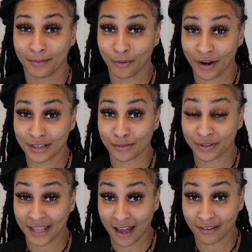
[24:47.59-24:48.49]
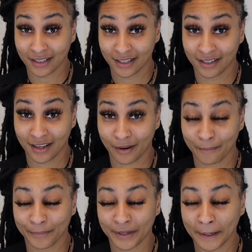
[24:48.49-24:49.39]
brownies without it in
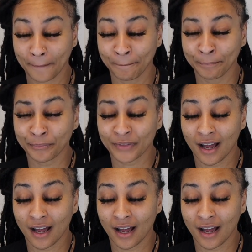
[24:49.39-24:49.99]
there. But